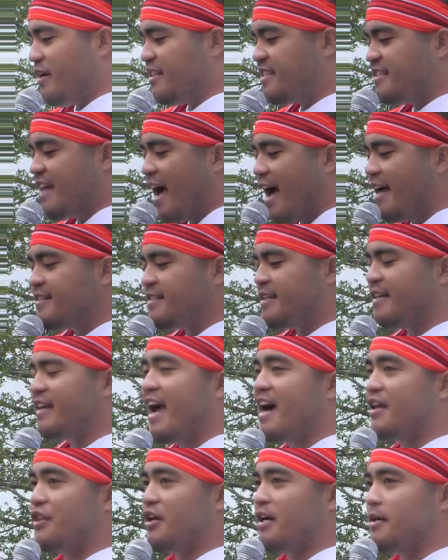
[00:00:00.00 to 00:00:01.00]
we stand
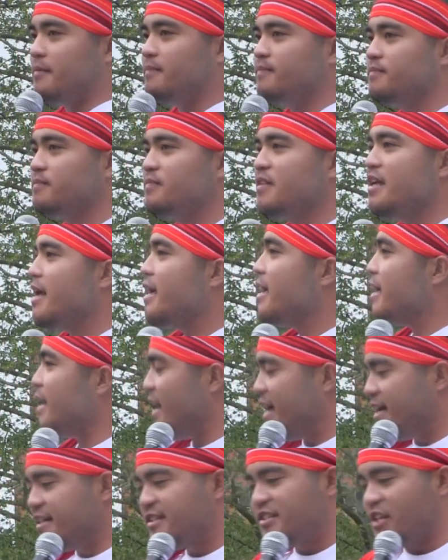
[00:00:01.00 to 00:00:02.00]
together
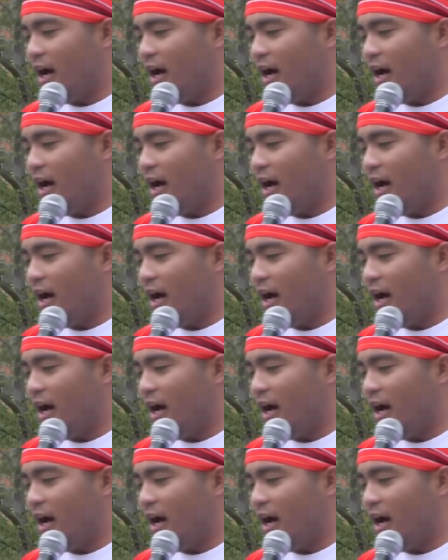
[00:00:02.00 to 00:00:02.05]
in